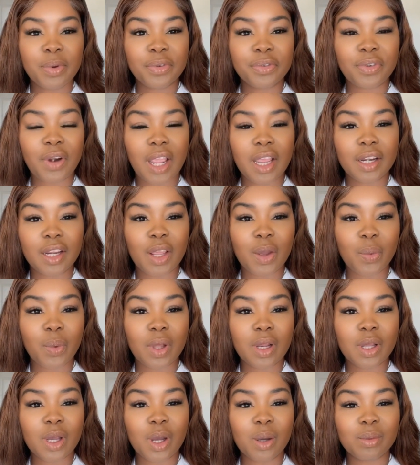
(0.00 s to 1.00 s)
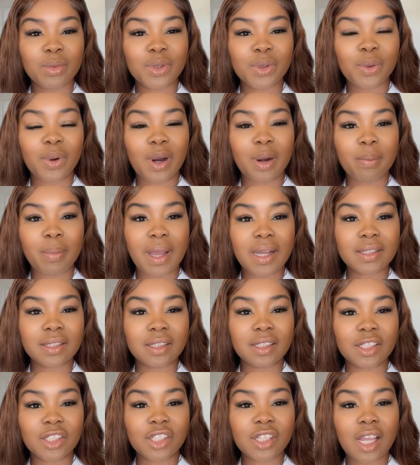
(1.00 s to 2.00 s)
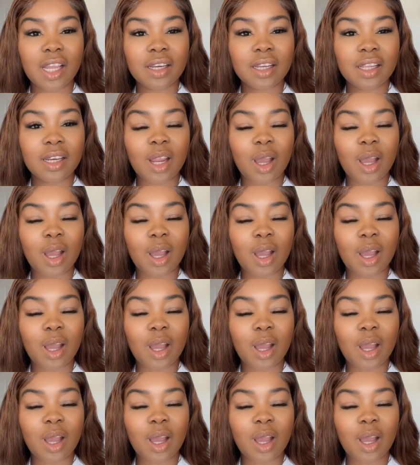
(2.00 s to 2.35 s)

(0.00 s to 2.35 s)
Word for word: Friday, welcome to our back to the channel.